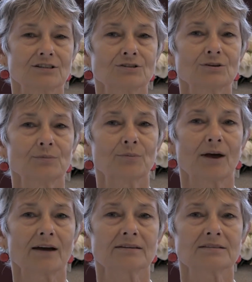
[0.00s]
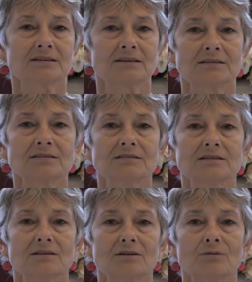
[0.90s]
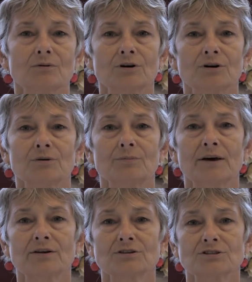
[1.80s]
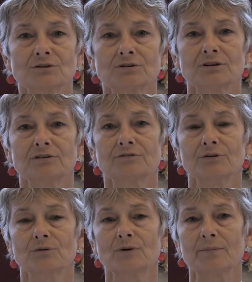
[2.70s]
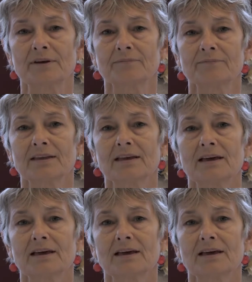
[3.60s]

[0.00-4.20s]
certain practices were better suited for women,